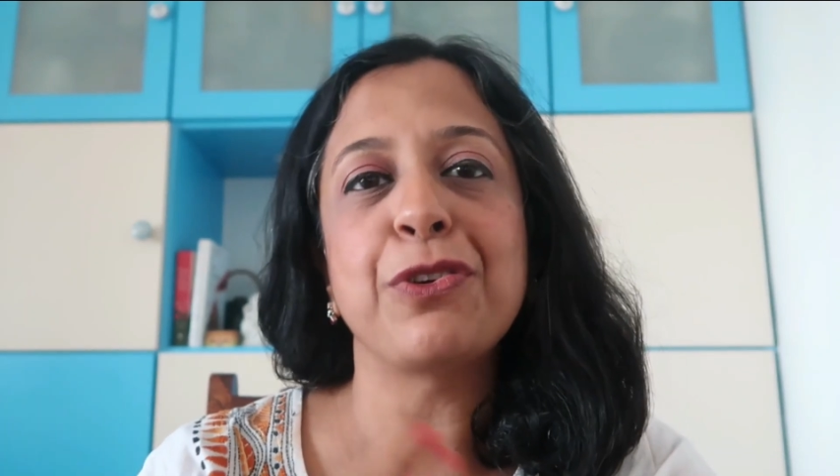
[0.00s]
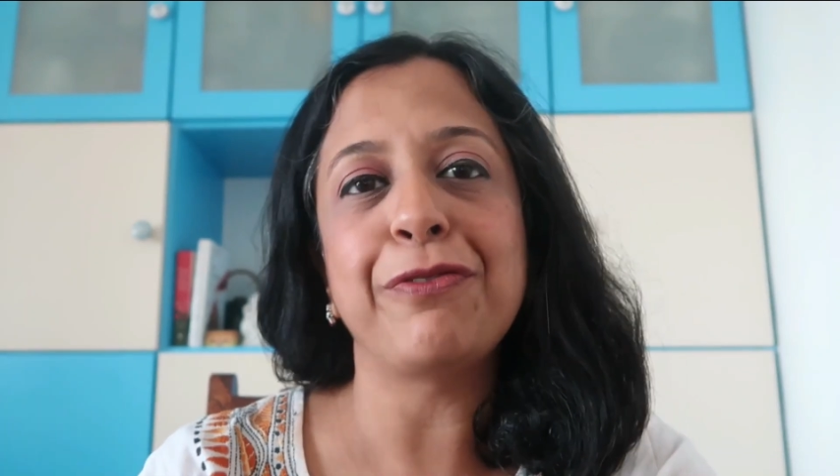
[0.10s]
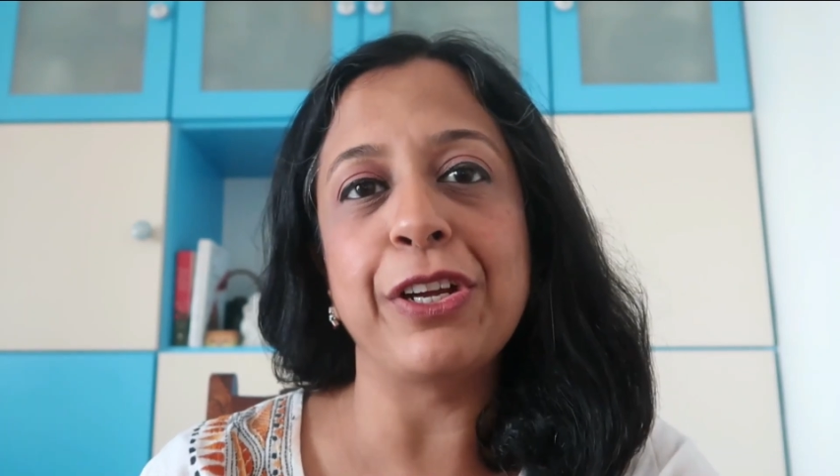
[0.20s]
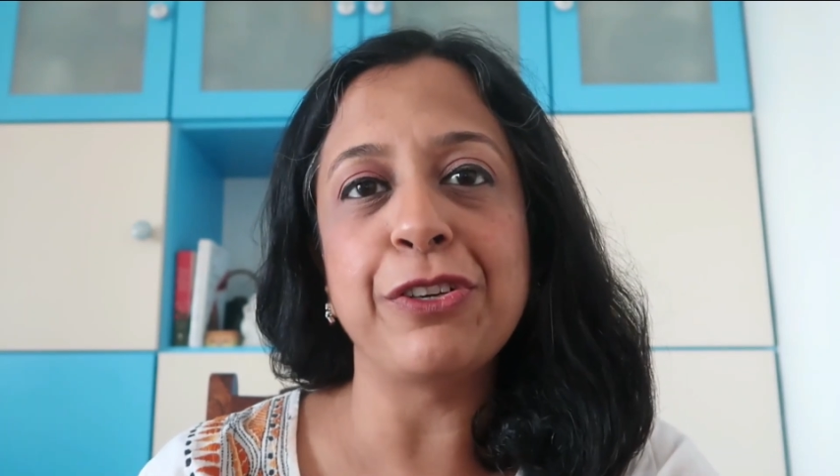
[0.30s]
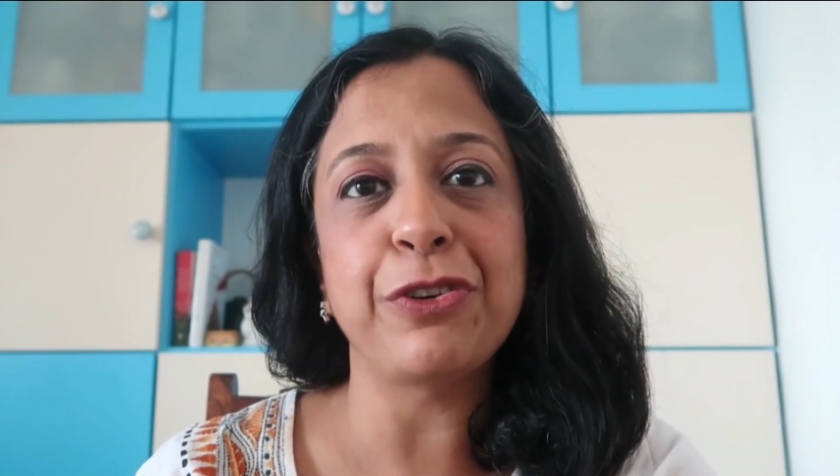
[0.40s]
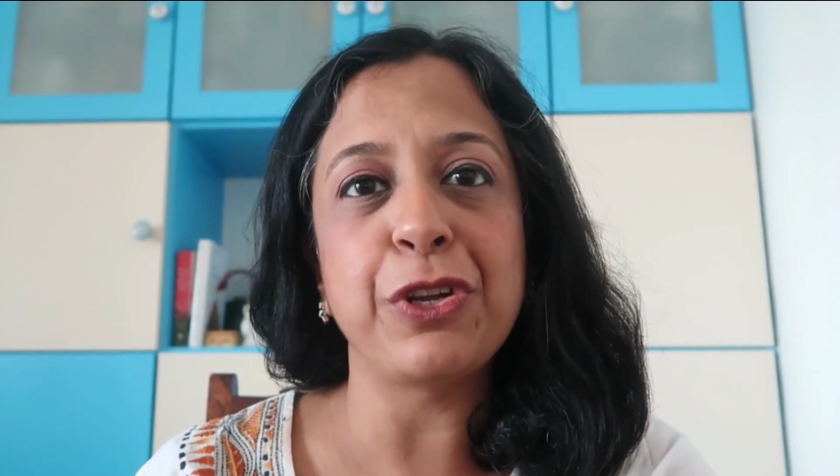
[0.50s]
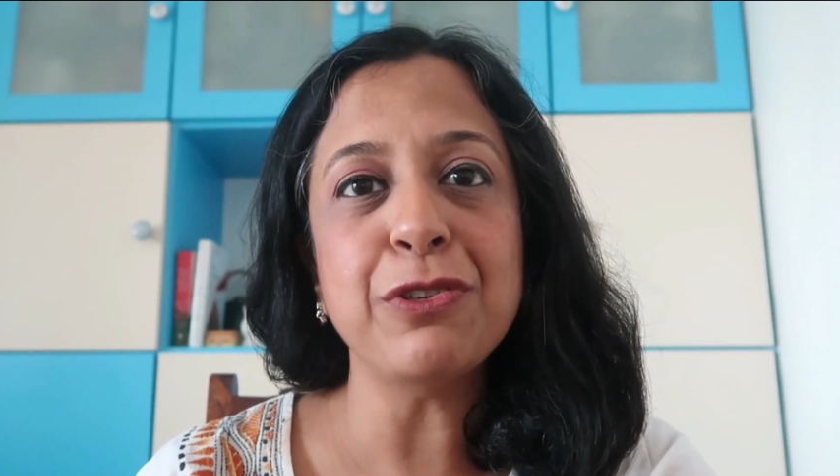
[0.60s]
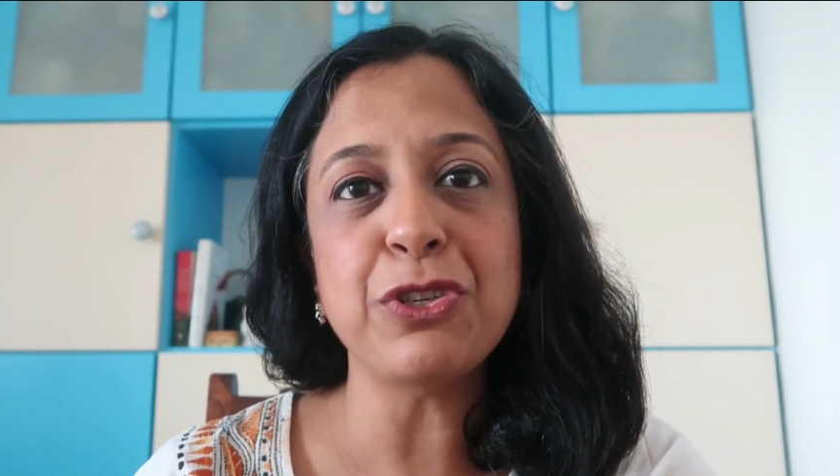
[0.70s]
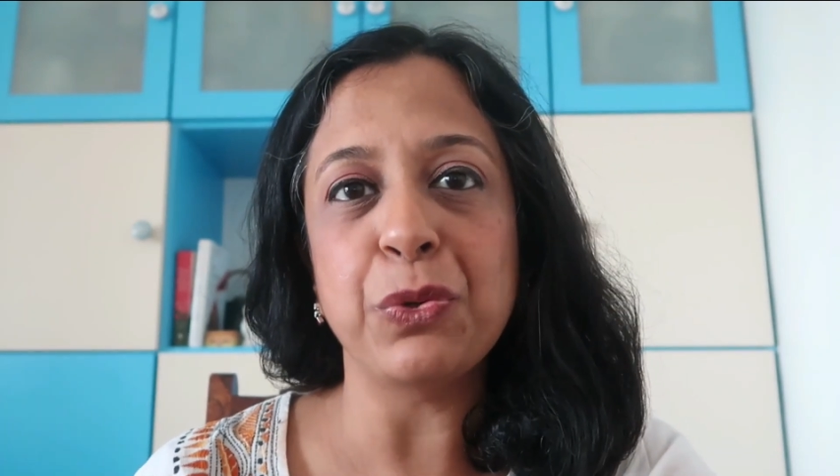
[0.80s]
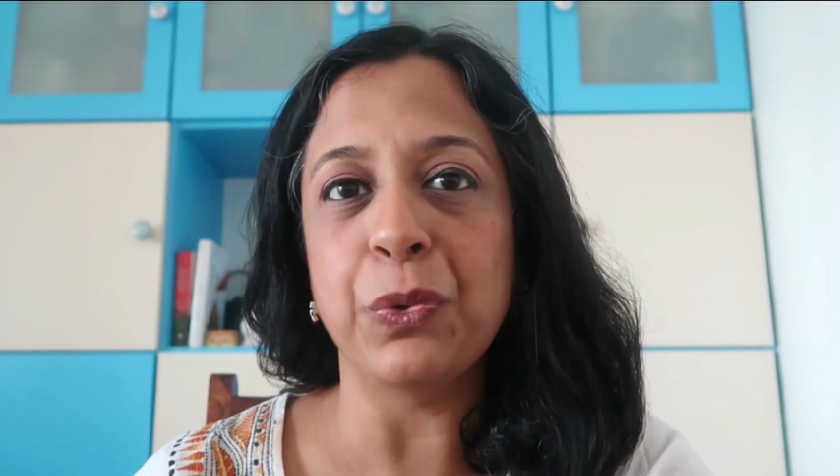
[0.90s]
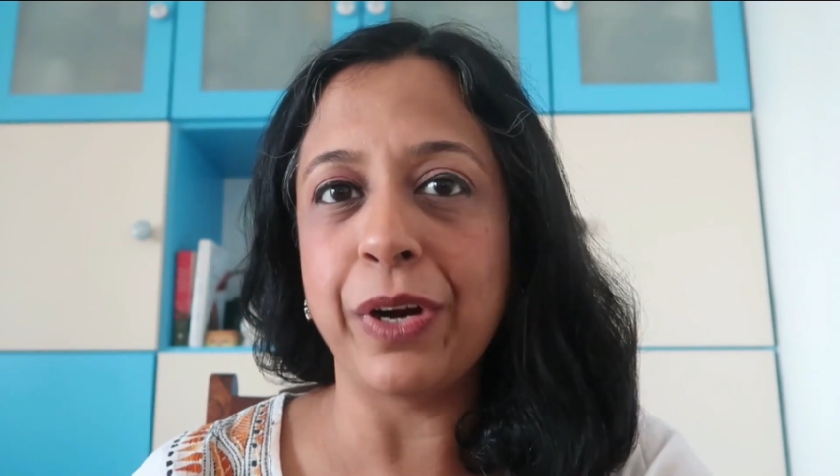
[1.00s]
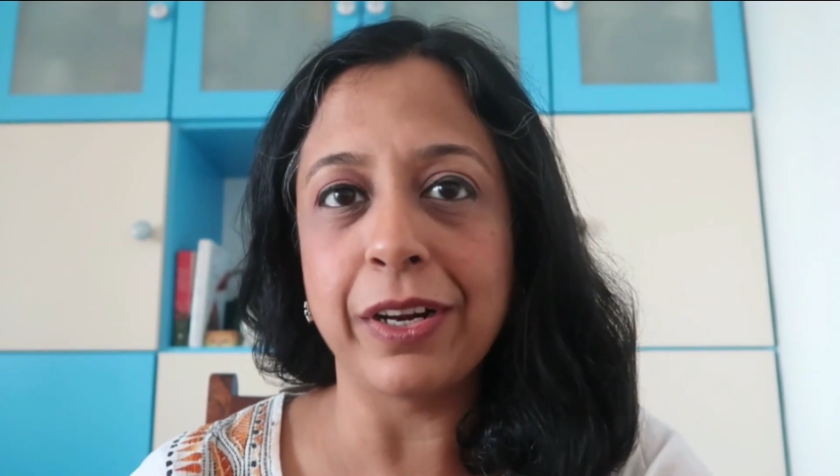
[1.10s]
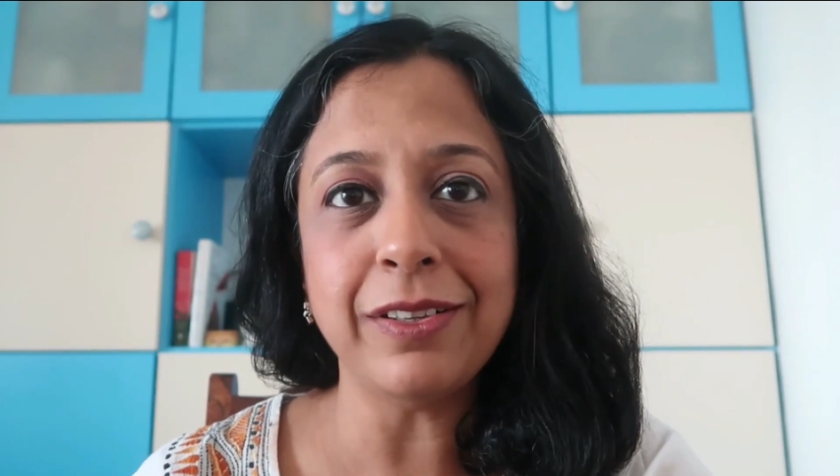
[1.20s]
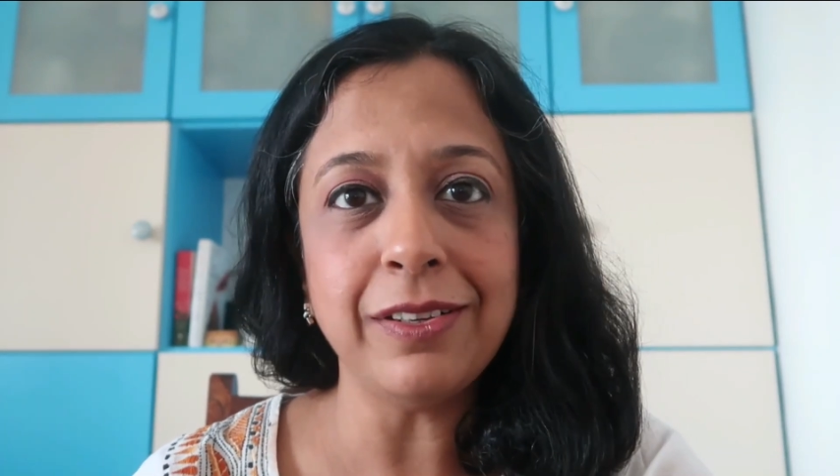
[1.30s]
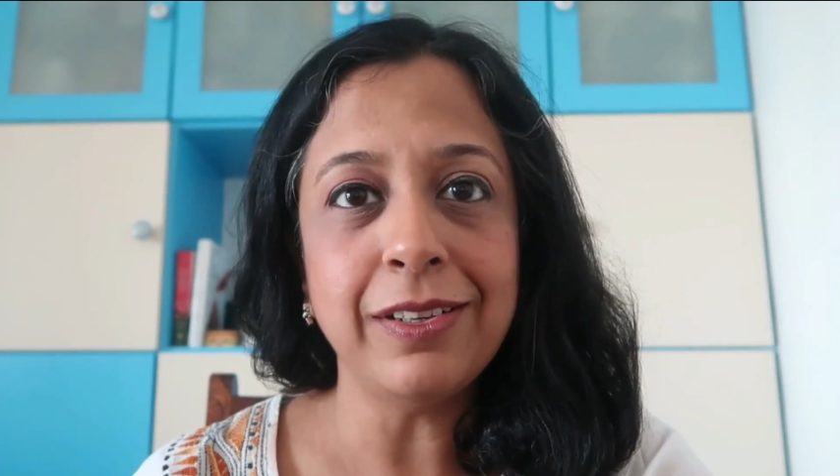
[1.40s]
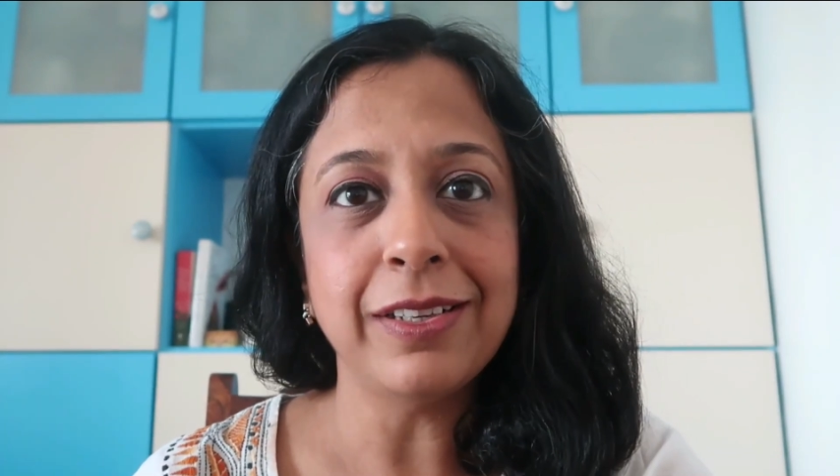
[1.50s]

you've introduced urad